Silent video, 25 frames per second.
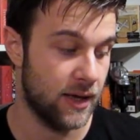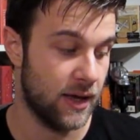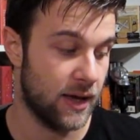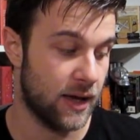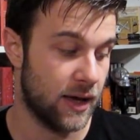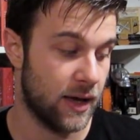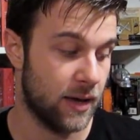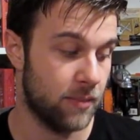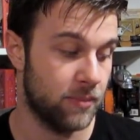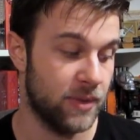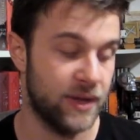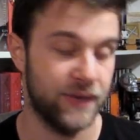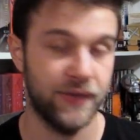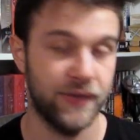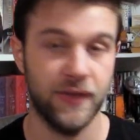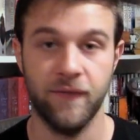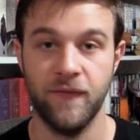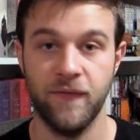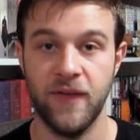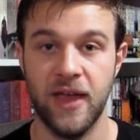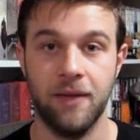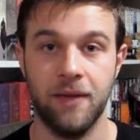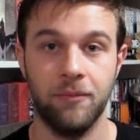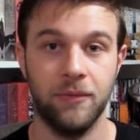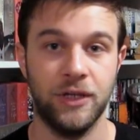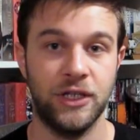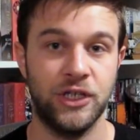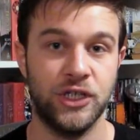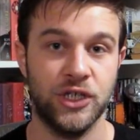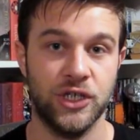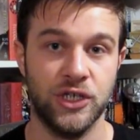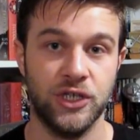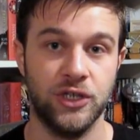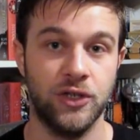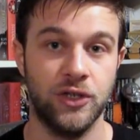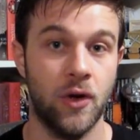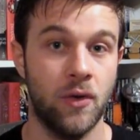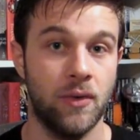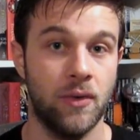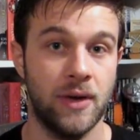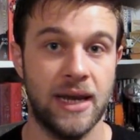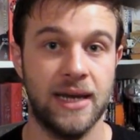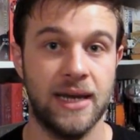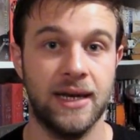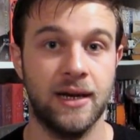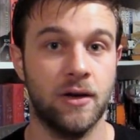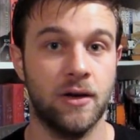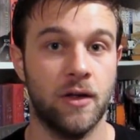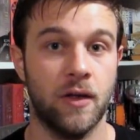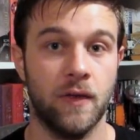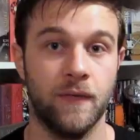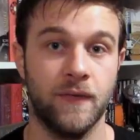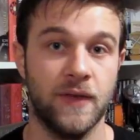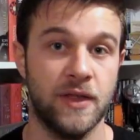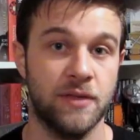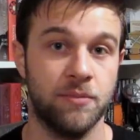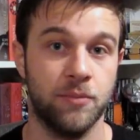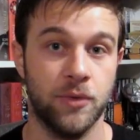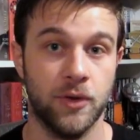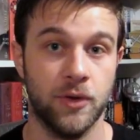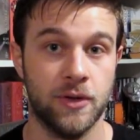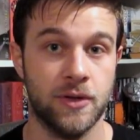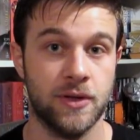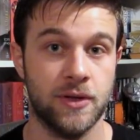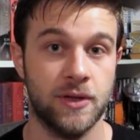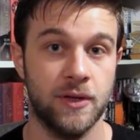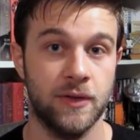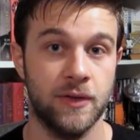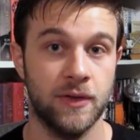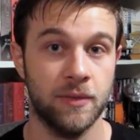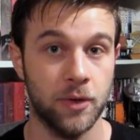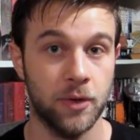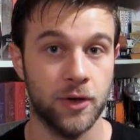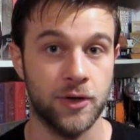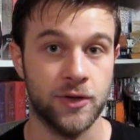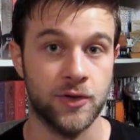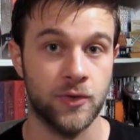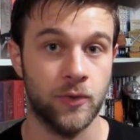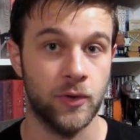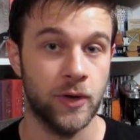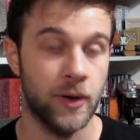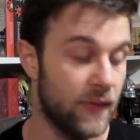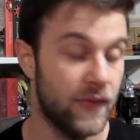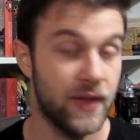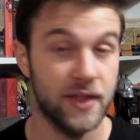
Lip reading: But the family just donated all of these books to the bookstore.